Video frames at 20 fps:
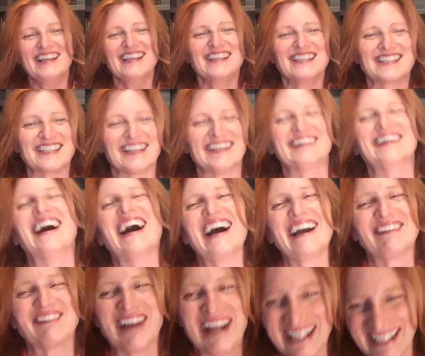So
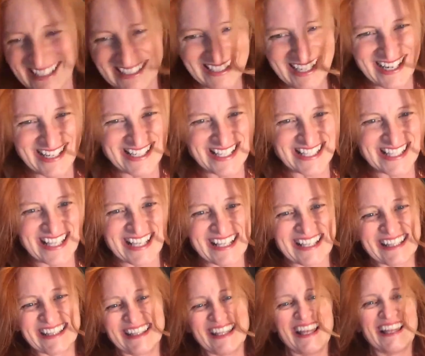I recognize that
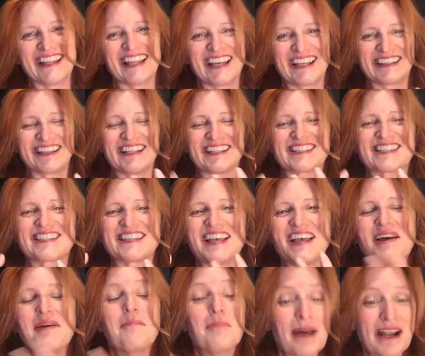like that's,
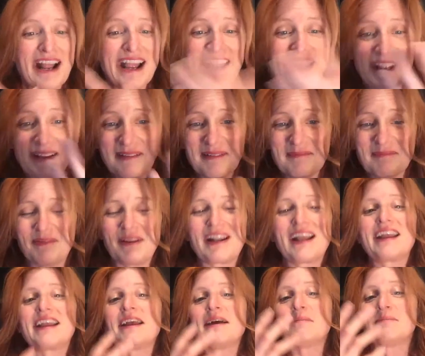but
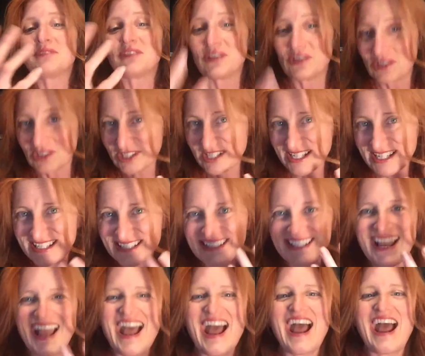I am learning
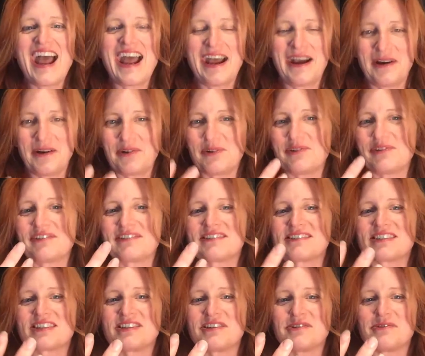how
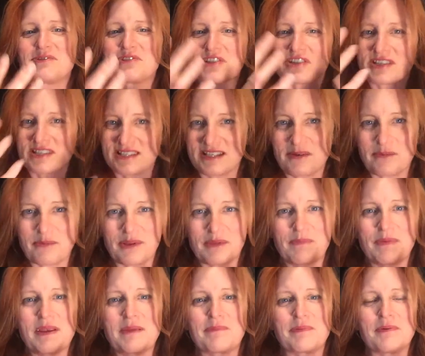to just sit with
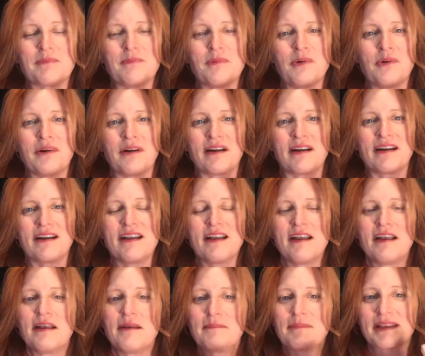people more,
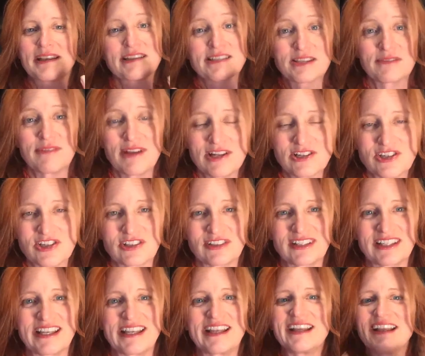because
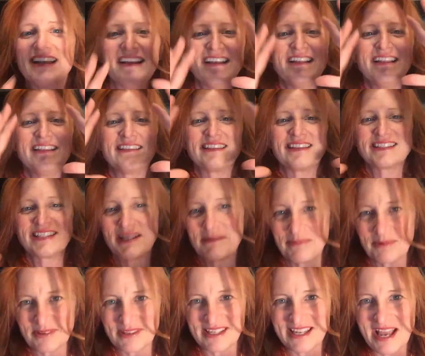eventually the
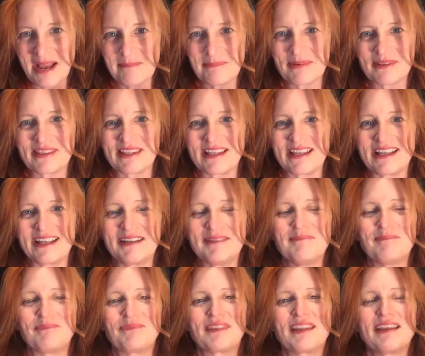deeper the empathy,